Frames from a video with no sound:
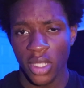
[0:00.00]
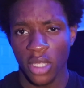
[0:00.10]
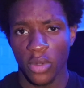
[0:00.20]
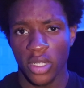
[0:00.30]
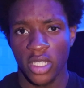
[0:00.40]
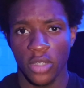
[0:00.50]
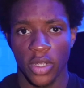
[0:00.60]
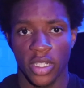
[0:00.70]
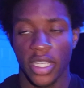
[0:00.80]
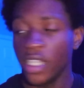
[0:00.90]
I'm gonna see where
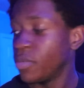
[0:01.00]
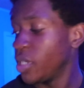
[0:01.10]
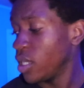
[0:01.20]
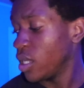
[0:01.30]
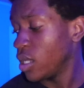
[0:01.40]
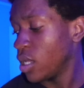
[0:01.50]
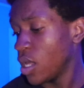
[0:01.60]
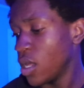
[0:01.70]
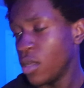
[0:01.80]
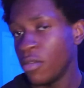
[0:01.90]
it takes me.
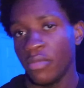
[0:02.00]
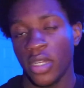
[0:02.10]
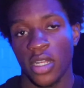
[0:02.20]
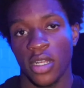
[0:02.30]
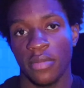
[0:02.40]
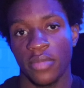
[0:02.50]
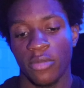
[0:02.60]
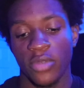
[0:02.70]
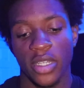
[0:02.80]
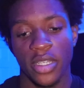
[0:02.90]
But
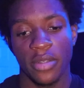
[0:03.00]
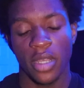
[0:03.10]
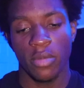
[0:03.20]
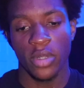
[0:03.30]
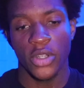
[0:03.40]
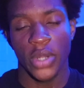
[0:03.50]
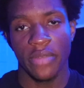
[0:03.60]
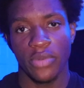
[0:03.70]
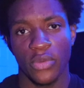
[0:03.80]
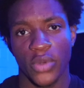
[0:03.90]
I'm really
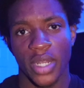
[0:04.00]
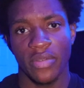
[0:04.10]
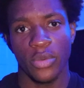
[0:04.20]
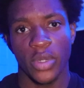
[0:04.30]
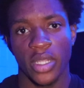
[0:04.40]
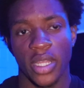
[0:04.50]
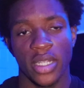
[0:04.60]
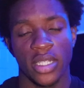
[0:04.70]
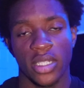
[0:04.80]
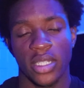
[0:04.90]
grateful for everyone
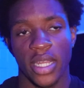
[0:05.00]
that's